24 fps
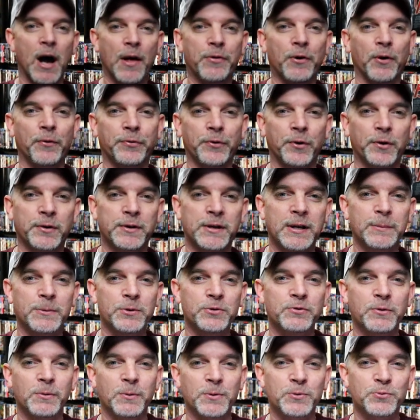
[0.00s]
I thought their
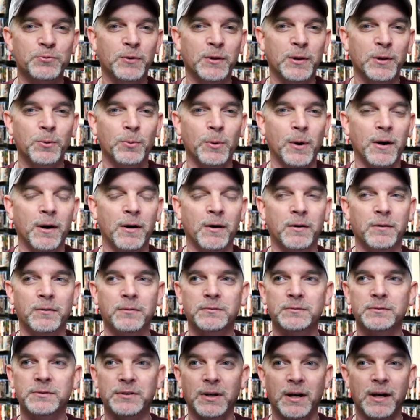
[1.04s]
chemistry was really
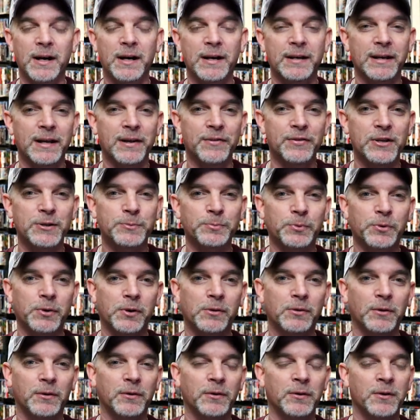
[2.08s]
well done in this
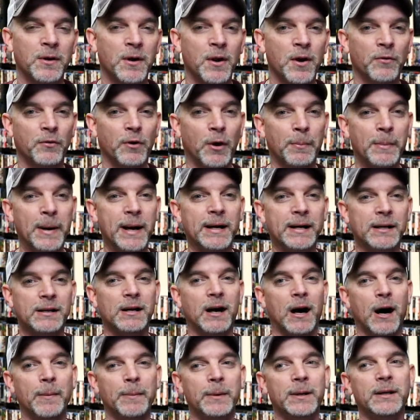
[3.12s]
particular romantic
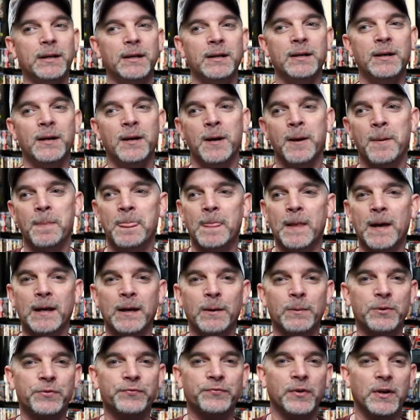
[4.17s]
comedy. And
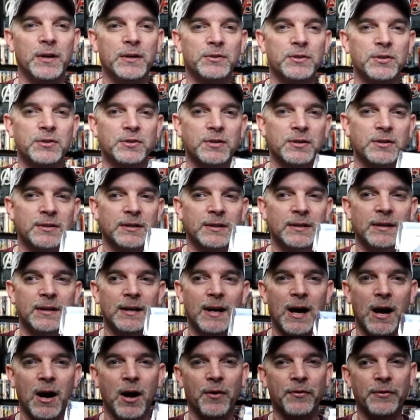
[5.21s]
it was fun just to see
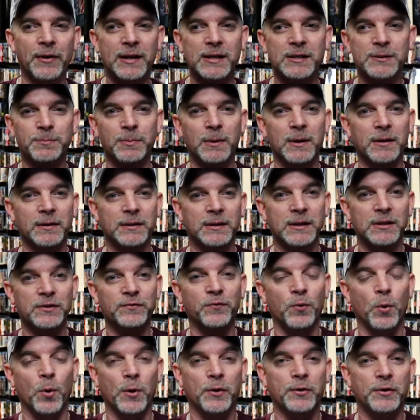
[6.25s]
how they spent these
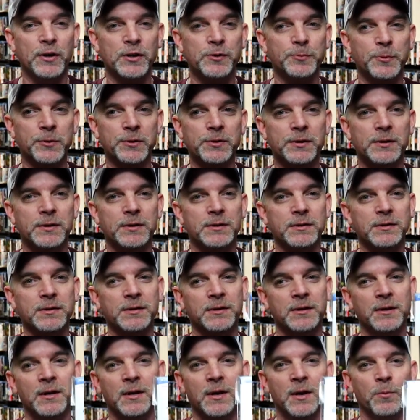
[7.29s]
four
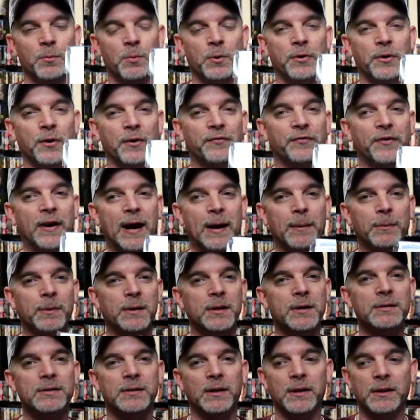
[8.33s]
Christmases with their
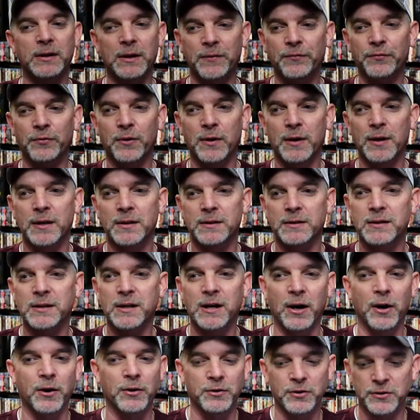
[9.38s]
families and the different
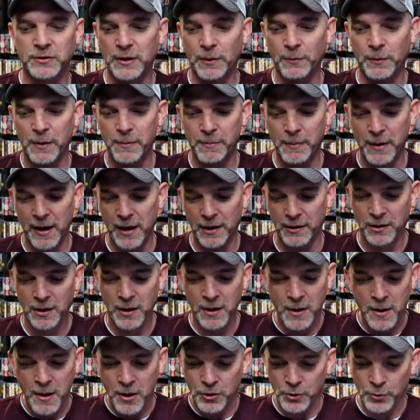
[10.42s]
characters that we met
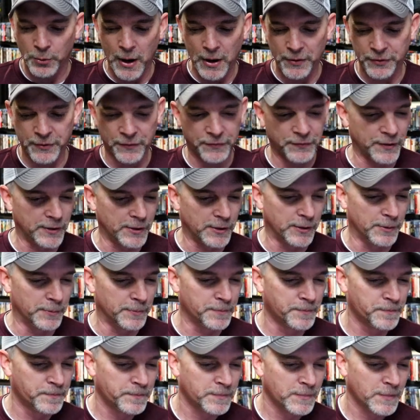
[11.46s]
throughout the
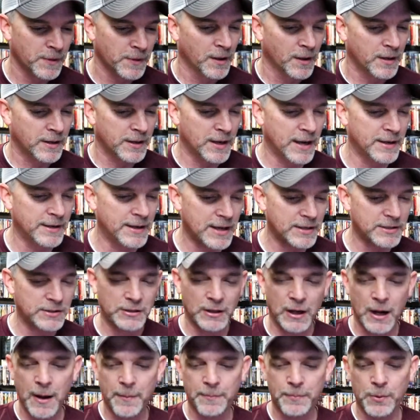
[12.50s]
film. Okay, next
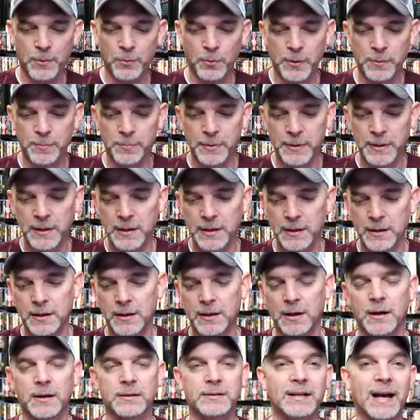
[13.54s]
up would
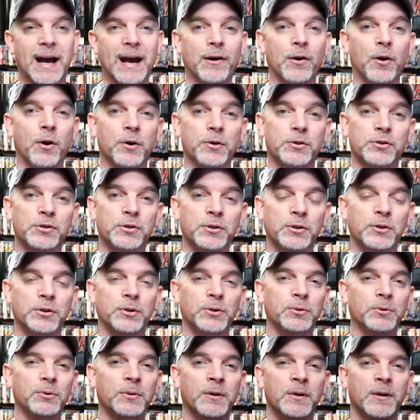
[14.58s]
be Die Hard
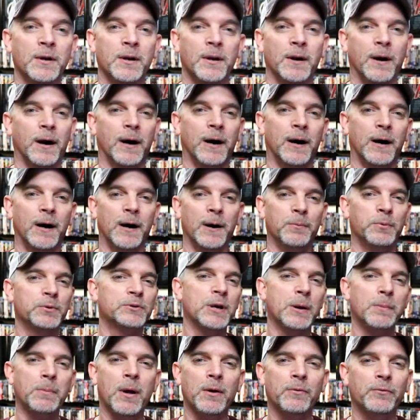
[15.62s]
two, um,
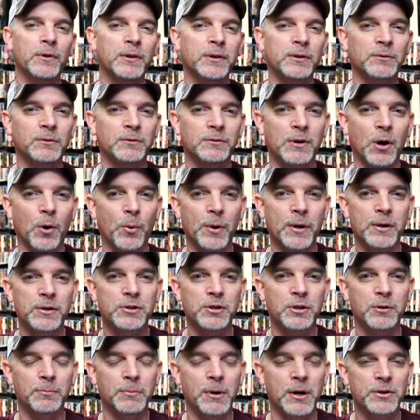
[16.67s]
which I'm not really going to go
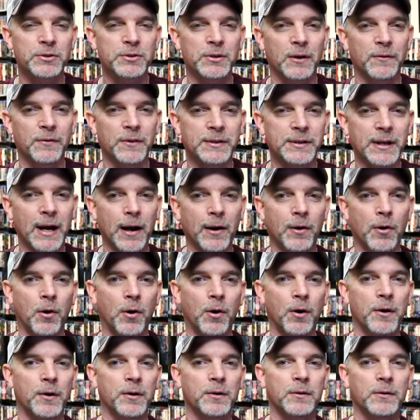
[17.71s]
into much of the Die
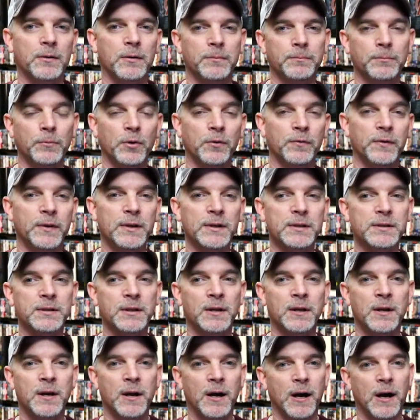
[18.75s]
Hard movies,
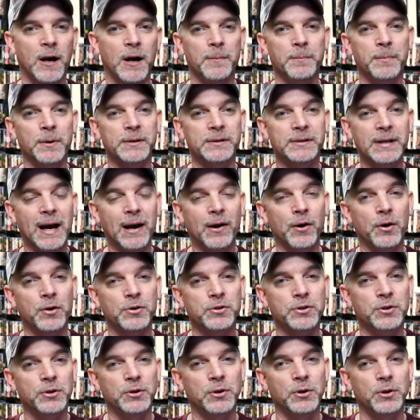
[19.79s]
um, but Die
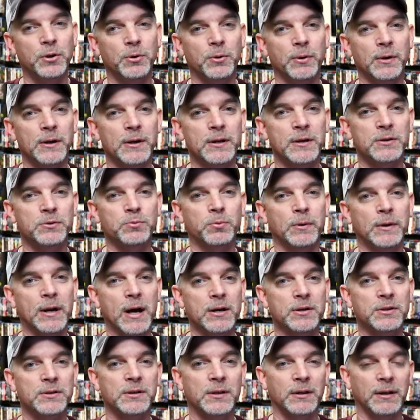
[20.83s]
Hard two is what
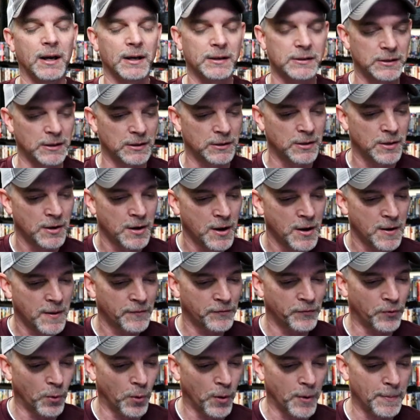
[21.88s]
I selected
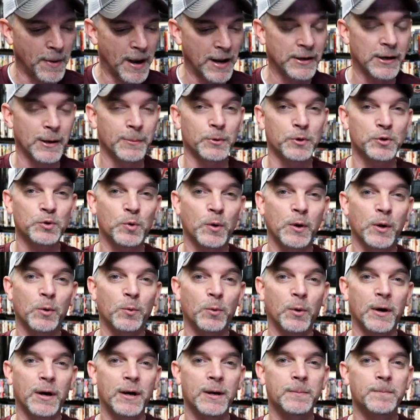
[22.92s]
for my number
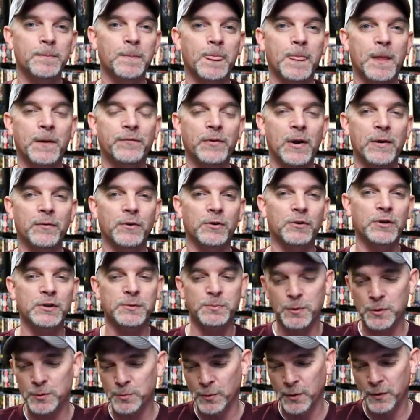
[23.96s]
twenty-one favorite
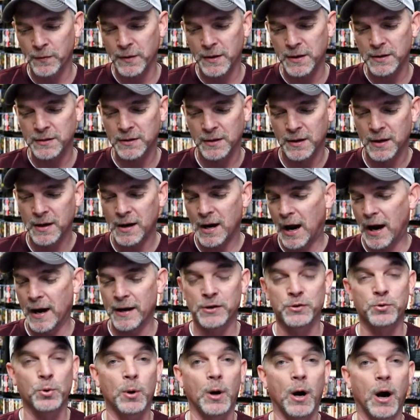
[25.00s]
Christmas movies. I
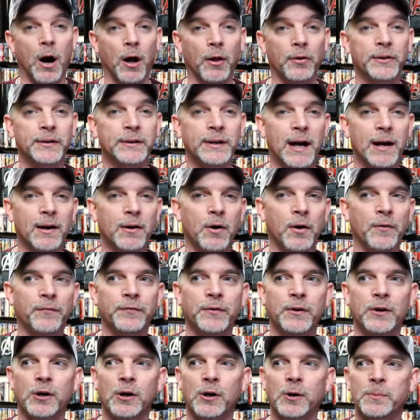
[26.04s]
enjoy all the Die Hard
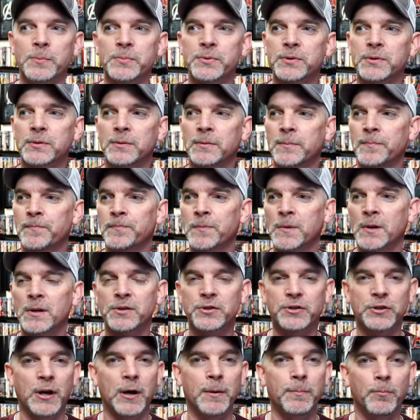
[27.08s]
films,
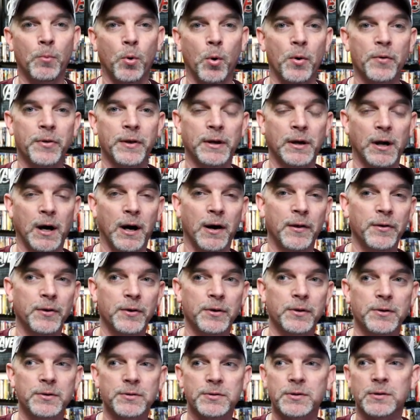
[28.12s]
some more than
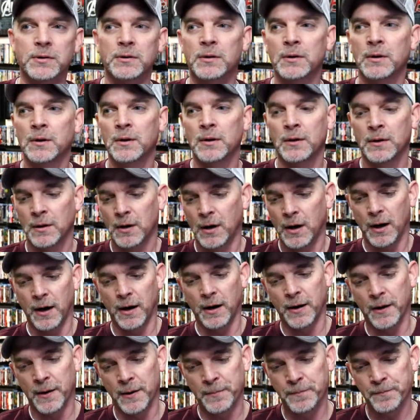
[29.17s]
others,
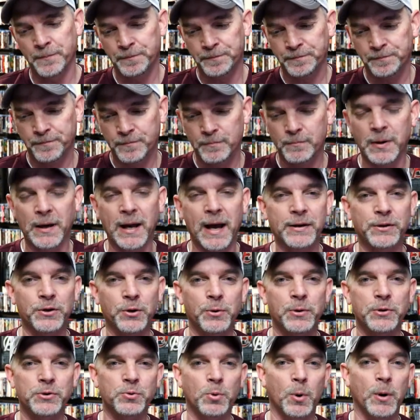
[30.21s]
um, but I
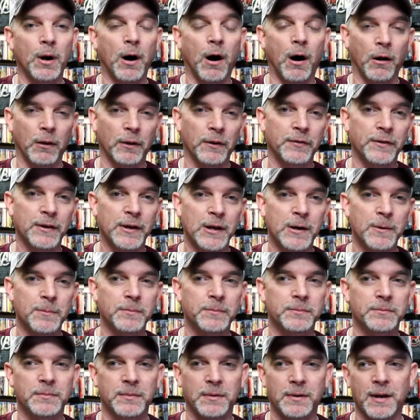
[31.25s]
do enjoy all of
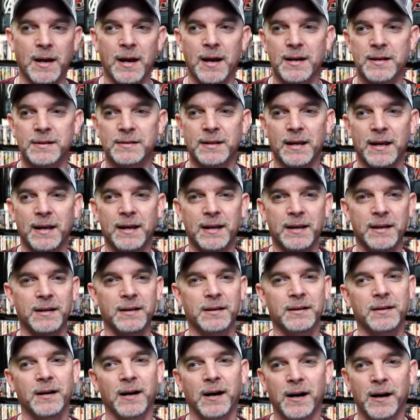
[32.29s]
them as
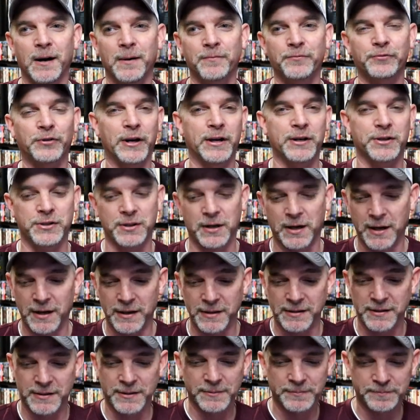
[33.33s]
a um,
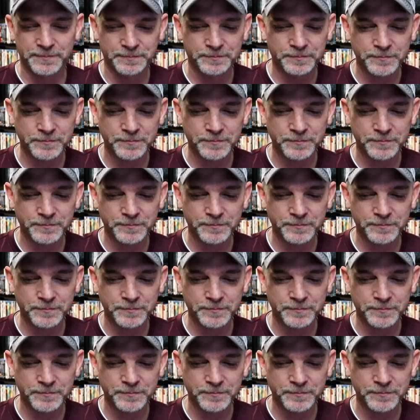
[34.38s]
franchise.